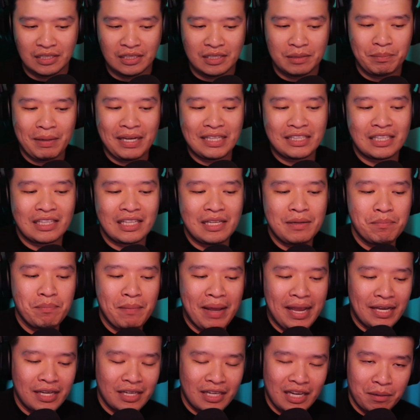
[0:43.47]
Basically
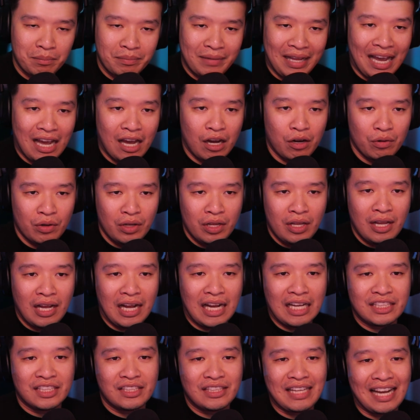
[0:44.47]
made it up. Now,
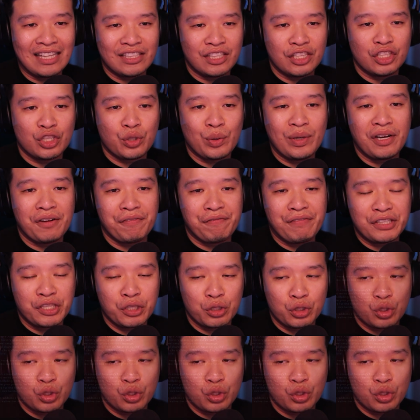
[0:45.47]
Assassin's Creed official